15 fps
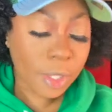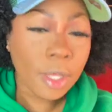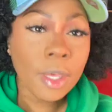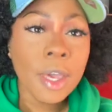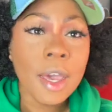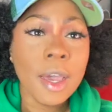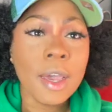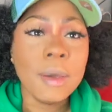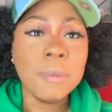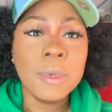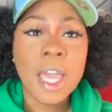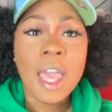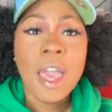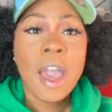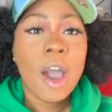
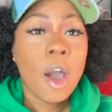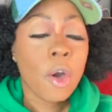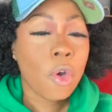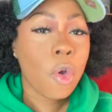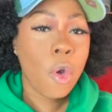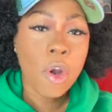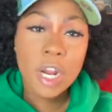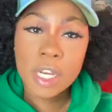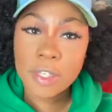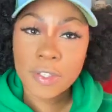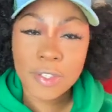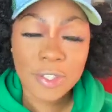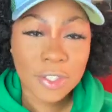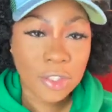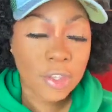Of
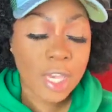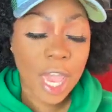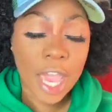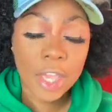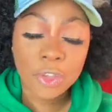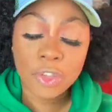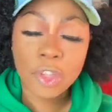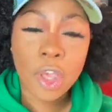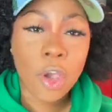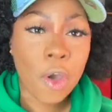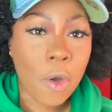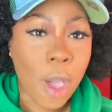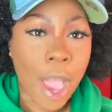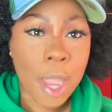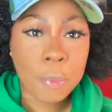course, you guys
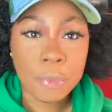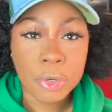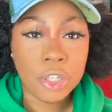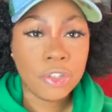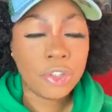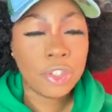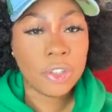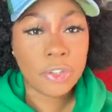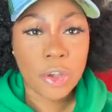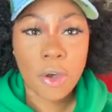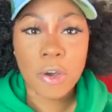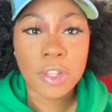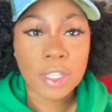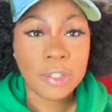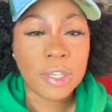know I preach this
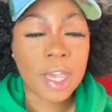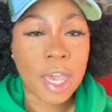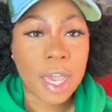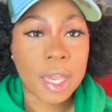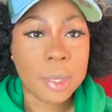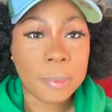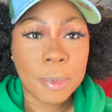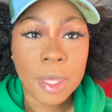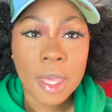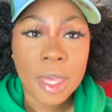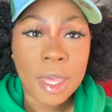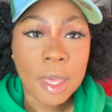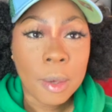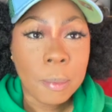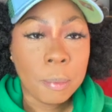all the time.
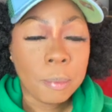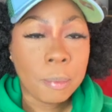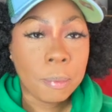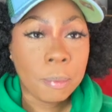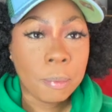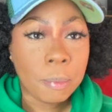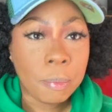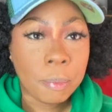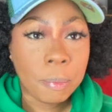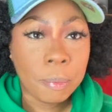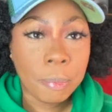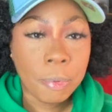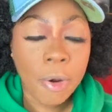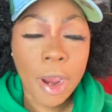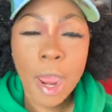
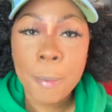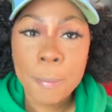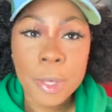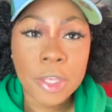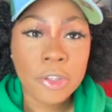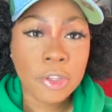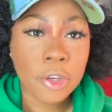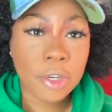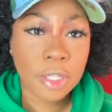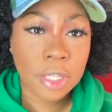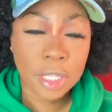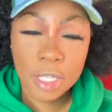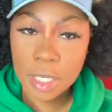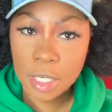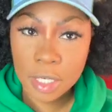Prep your
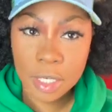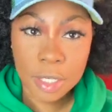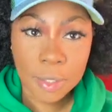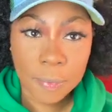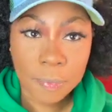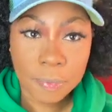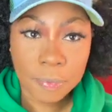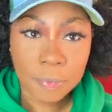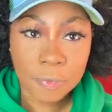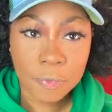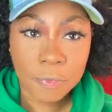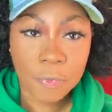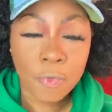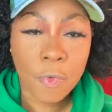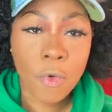look
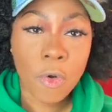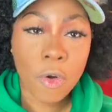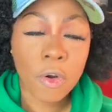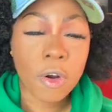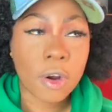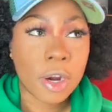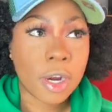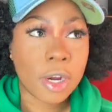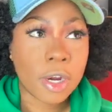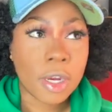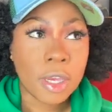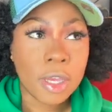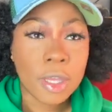for